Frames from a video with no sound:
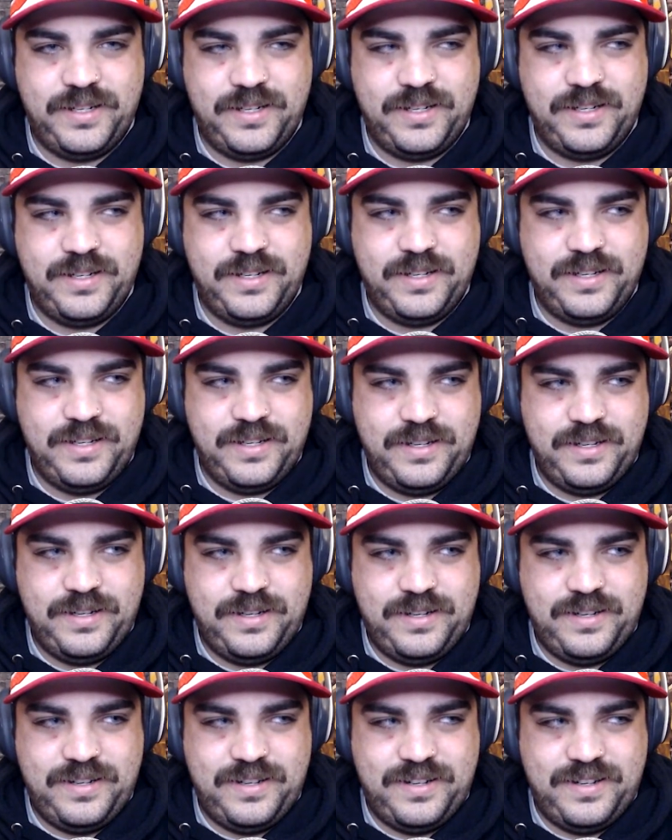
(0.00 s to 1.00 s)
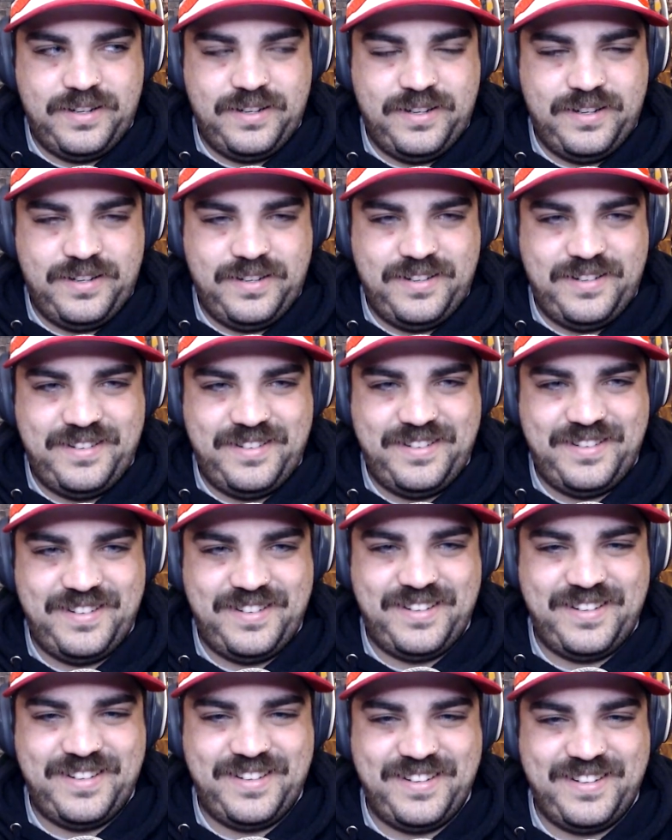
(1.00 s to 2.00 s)

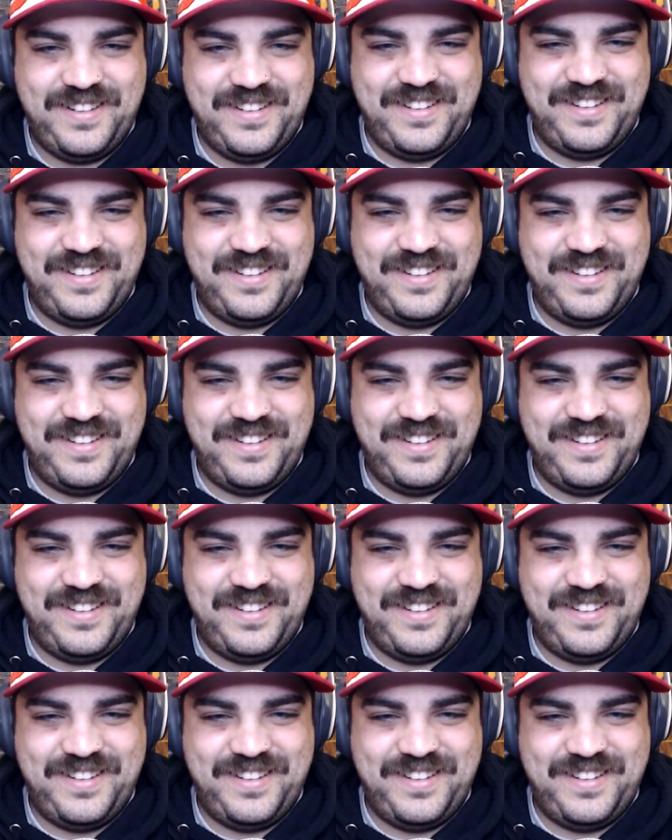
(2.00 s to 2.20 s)
(silent)